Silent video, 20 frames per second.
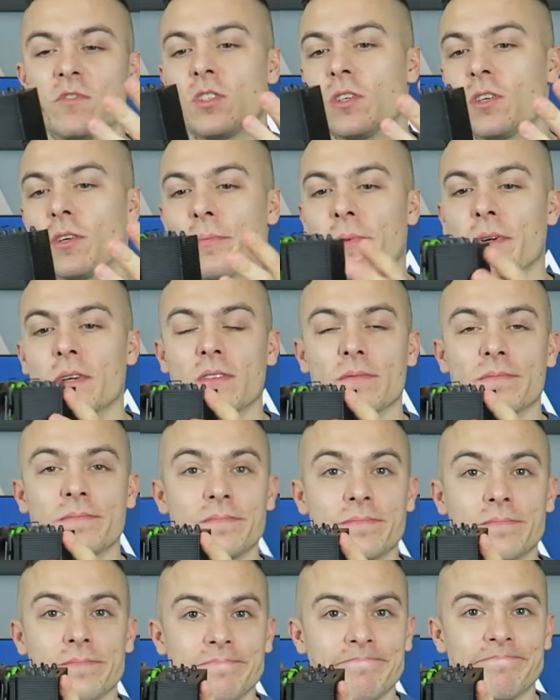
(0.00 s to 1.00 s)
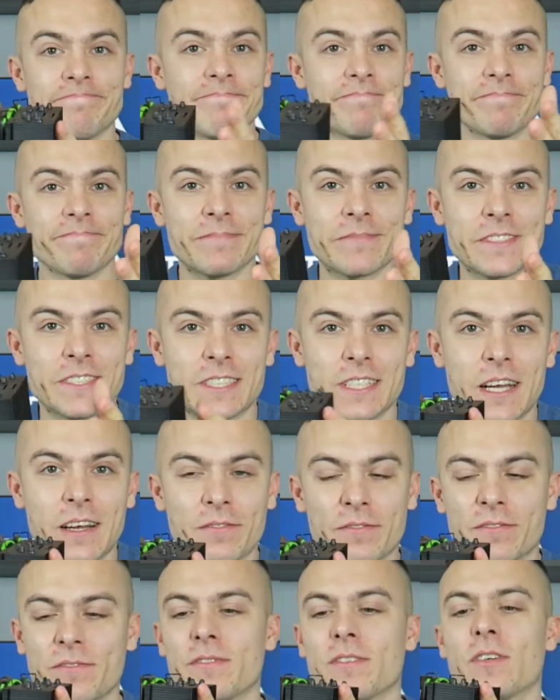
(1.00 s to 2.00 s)
thermal
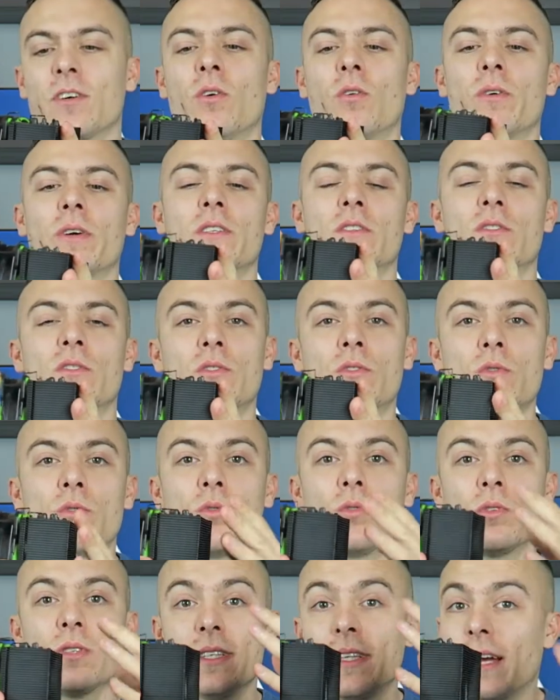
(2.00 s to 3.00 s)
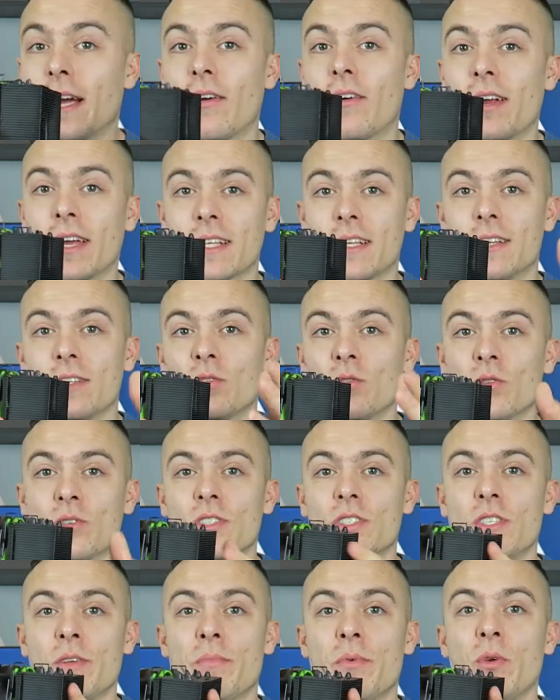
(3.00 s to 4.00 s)
stuff going through directly to
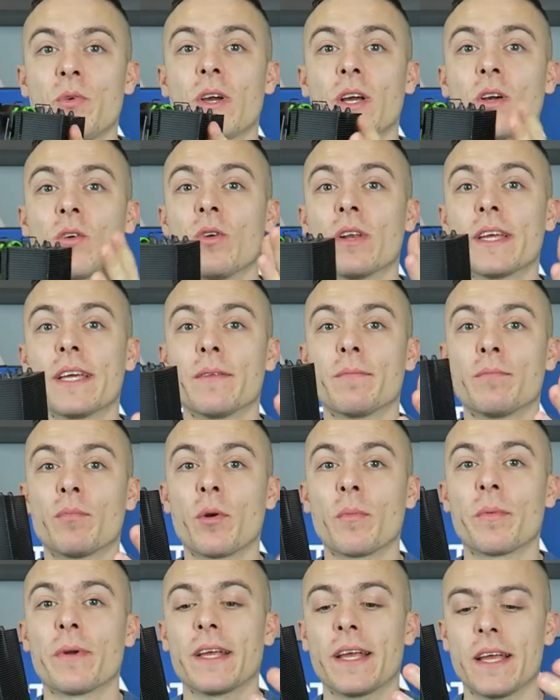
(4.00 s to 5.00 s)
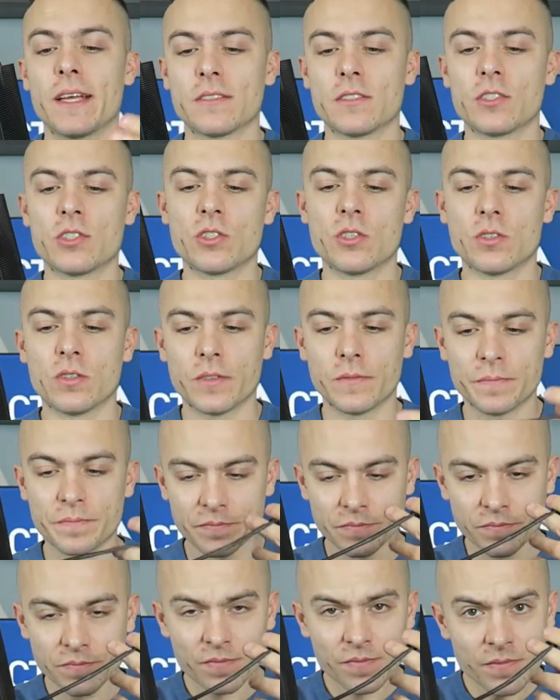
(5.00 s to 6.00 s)
your CPU and cooling it properly as it should.
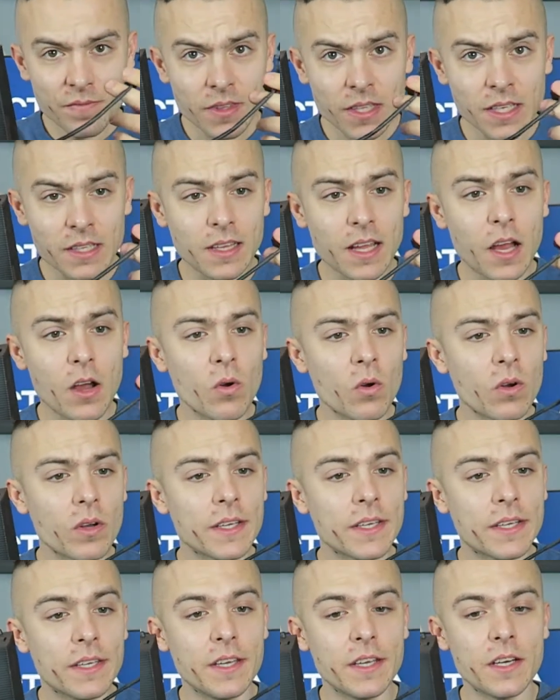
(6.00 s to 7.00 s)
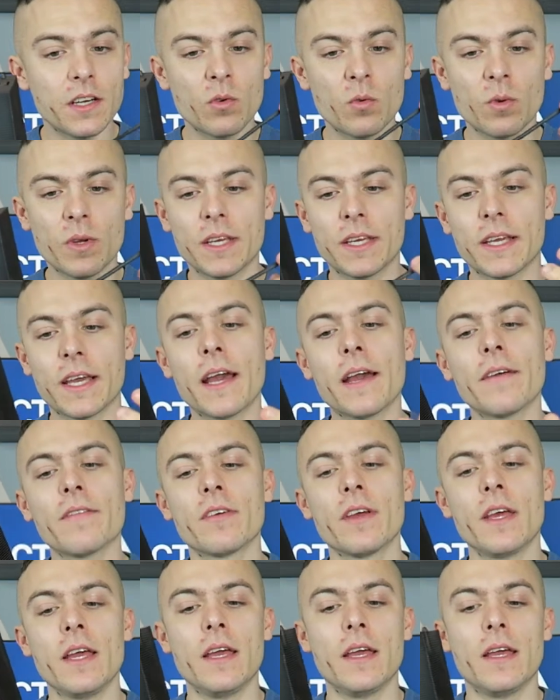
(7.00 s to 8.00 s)
Now here we
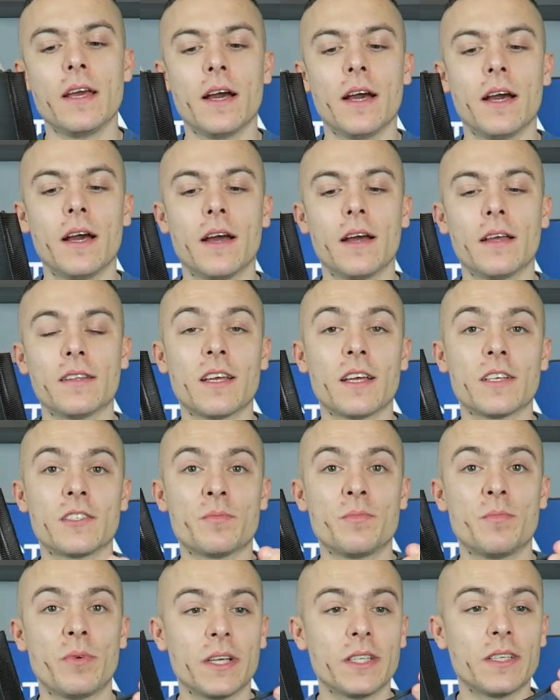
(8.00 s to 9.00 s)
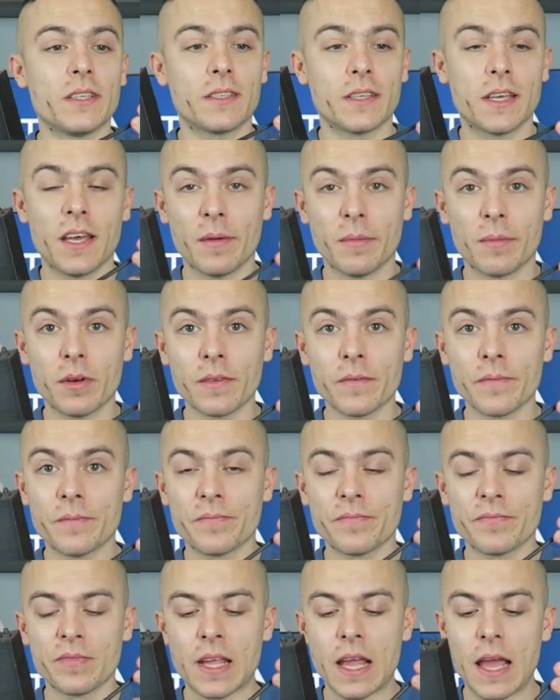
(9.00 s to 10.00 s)
have a nice braided cable,
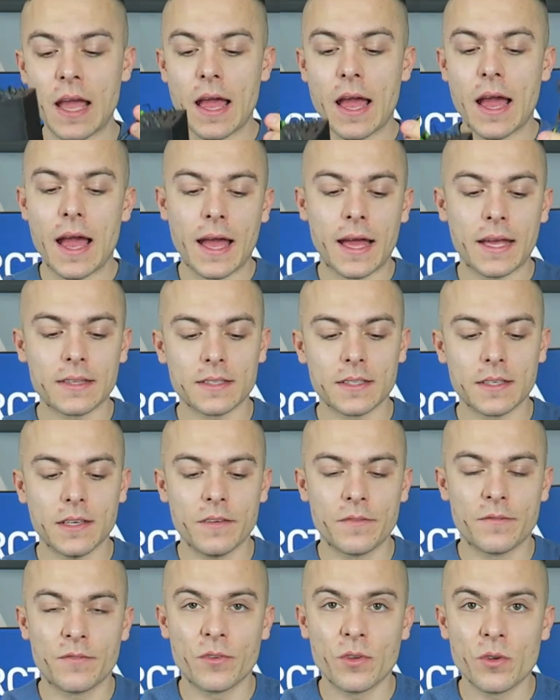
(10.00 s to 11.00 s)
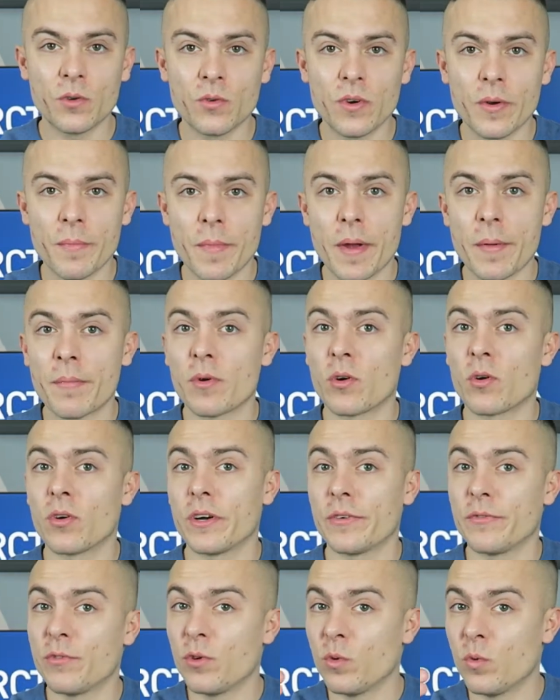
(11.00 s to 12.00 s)
And if you remember,
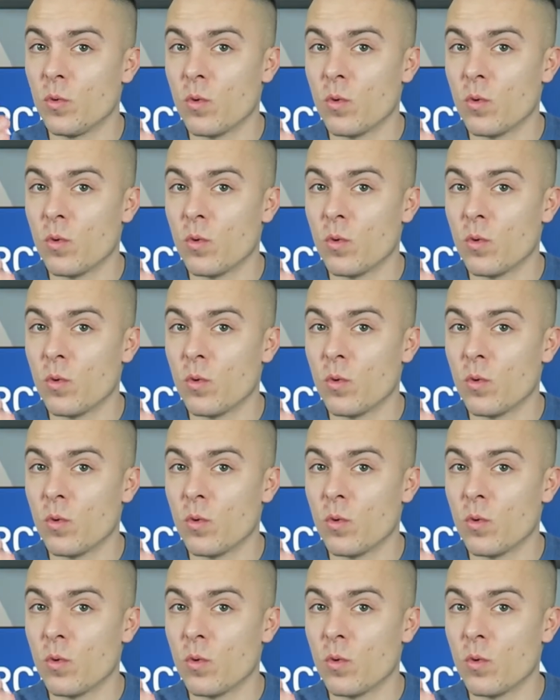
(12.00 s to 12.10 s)
or if